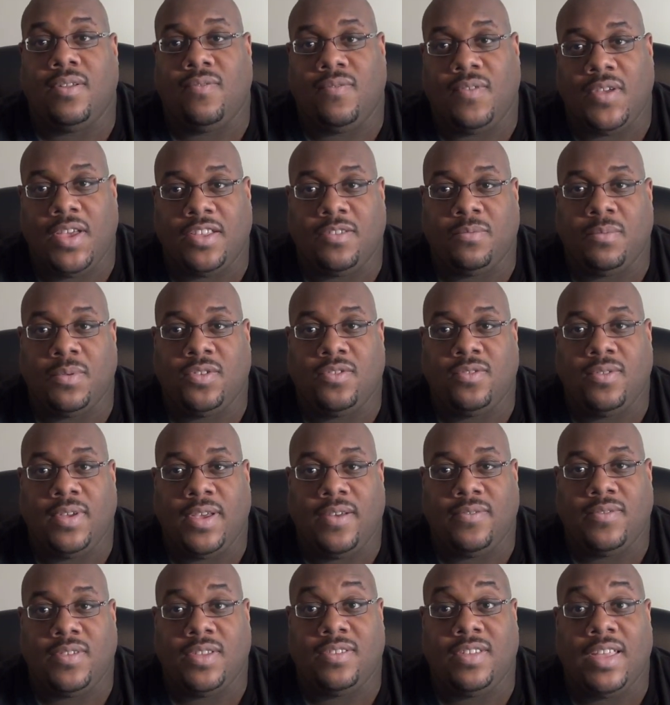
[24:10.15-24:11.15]
investments you
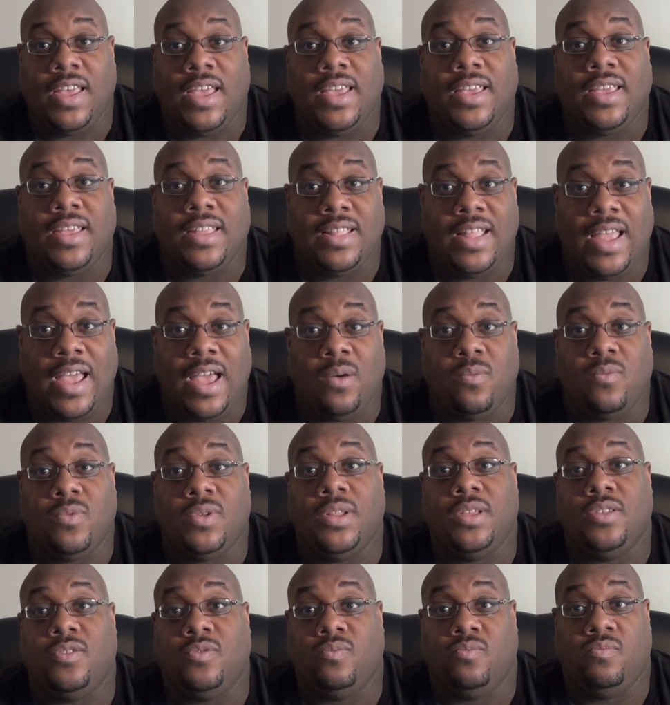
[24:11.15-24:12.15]
have to take, and that
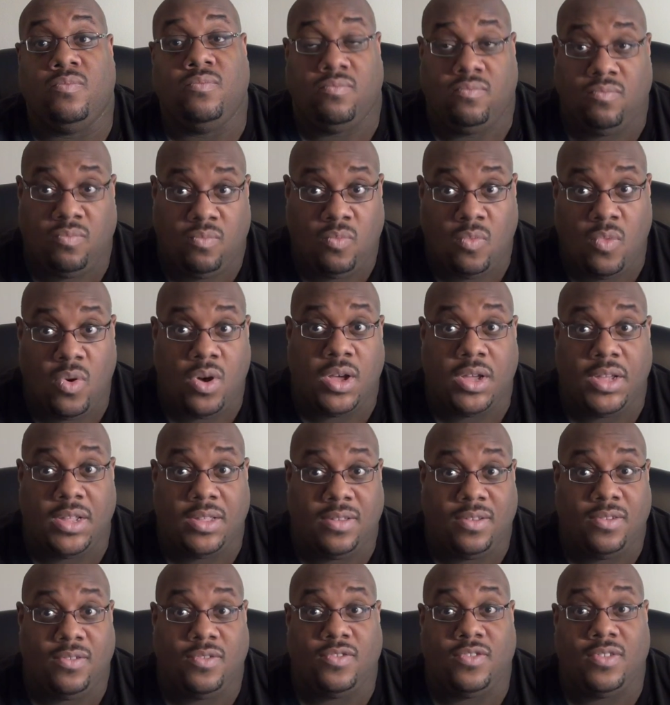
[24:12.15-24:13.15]
one is
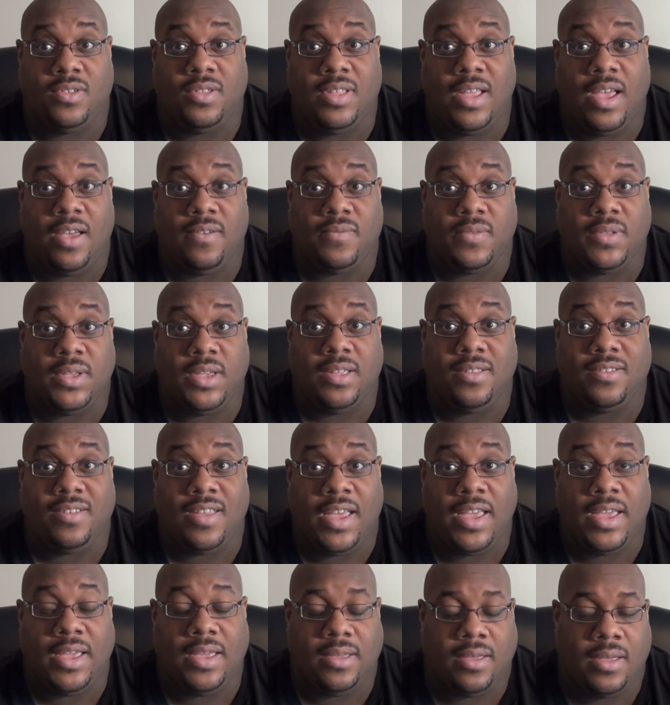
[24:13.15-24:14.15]
one you should definitely
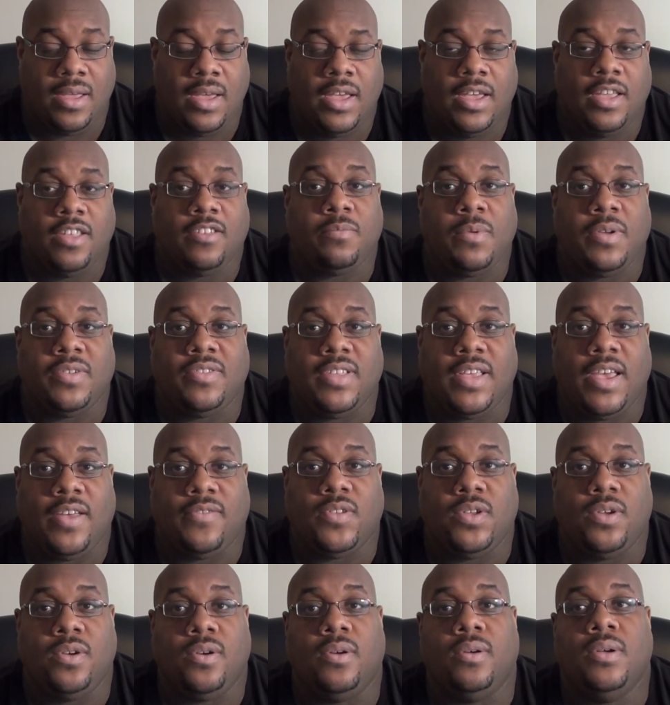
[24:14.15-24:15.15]
take, especially
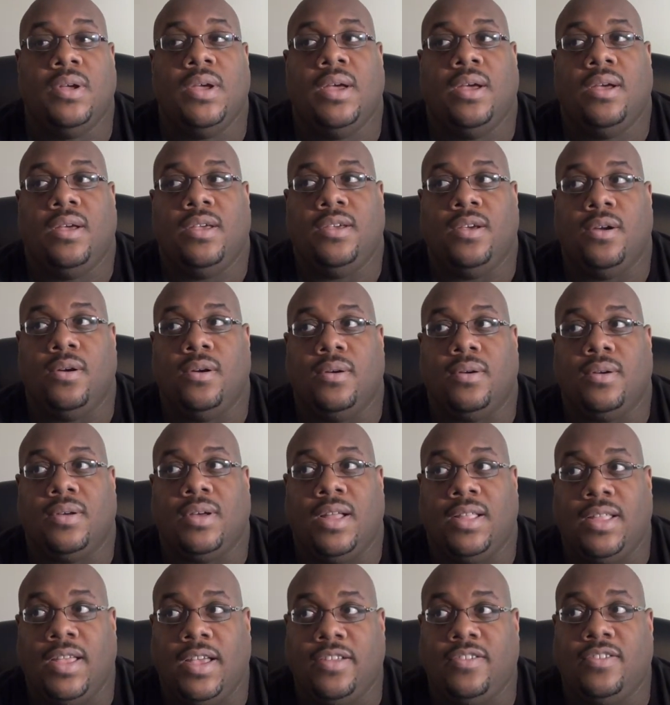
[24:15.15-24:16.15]
after your your
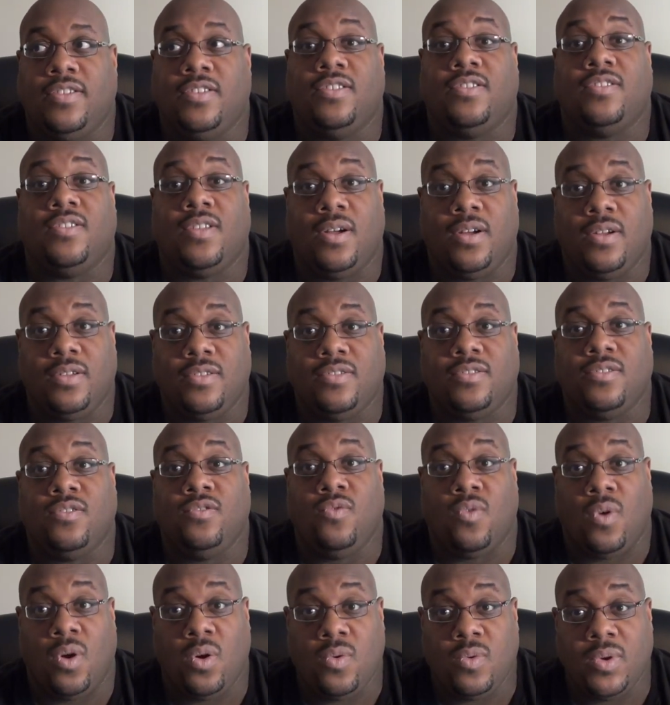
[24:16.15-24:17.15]
collection starts
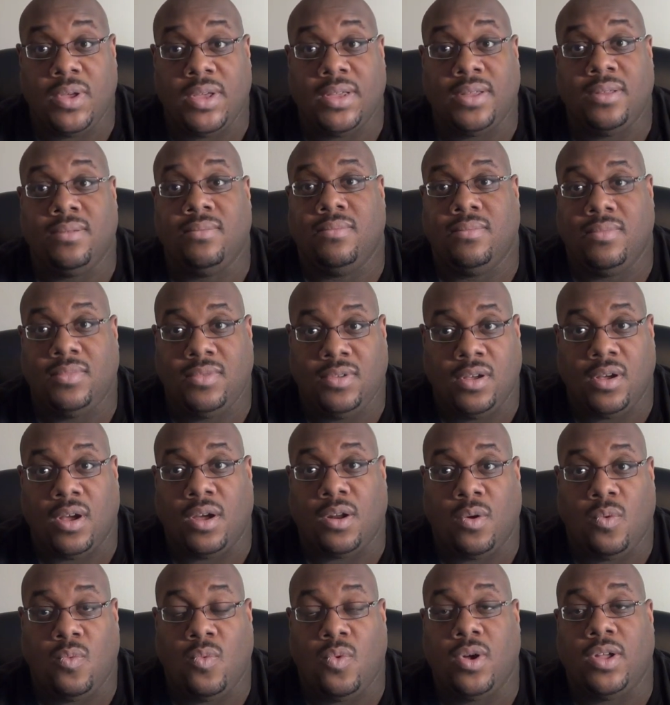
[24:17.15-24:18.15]
growing.
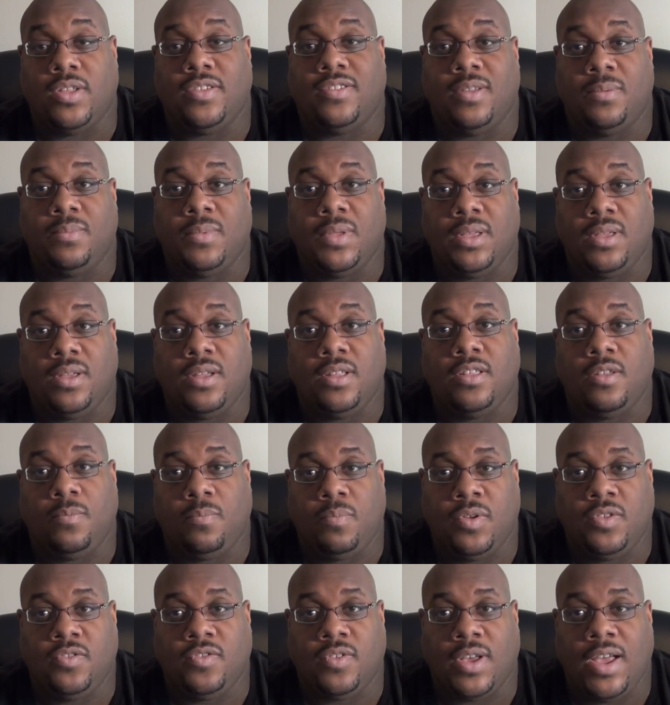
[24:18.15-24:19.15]
You're gonna want something good to
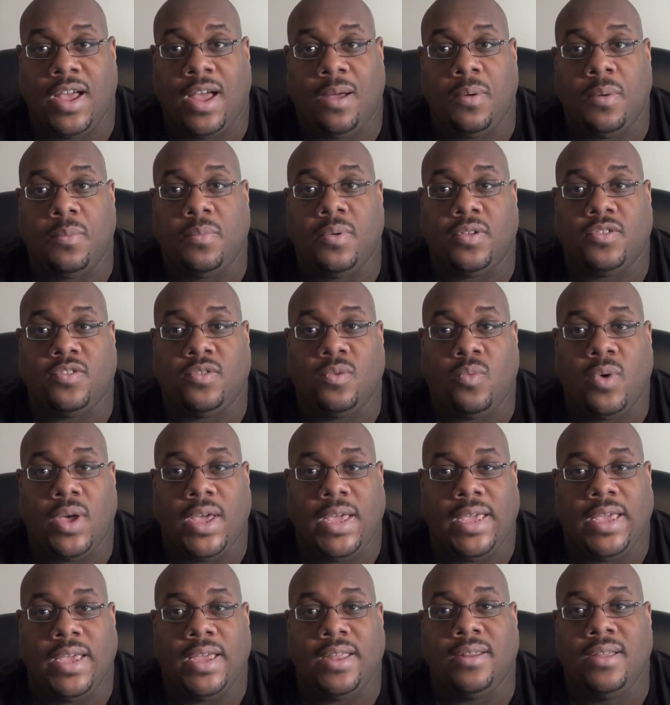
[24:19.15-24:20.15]
put your comic books
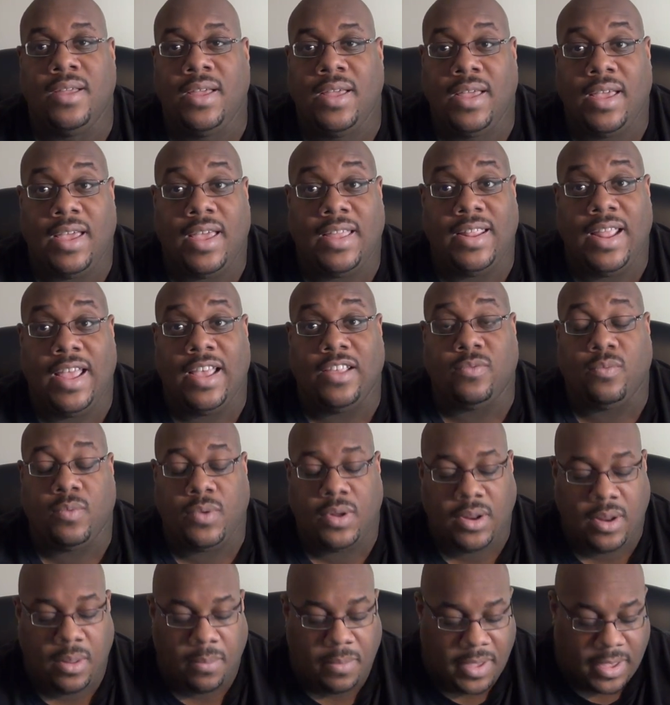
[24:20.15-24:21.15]
away in, and that's
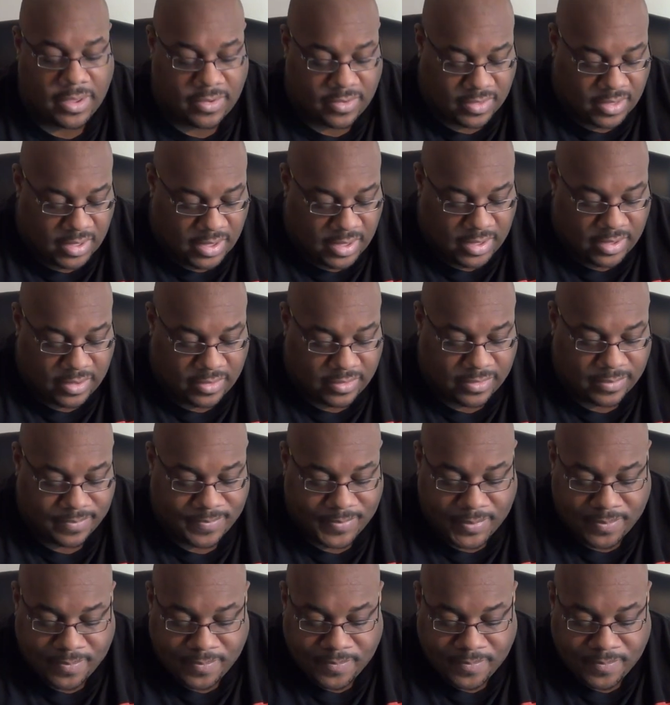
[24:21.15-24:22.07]
one of the best things.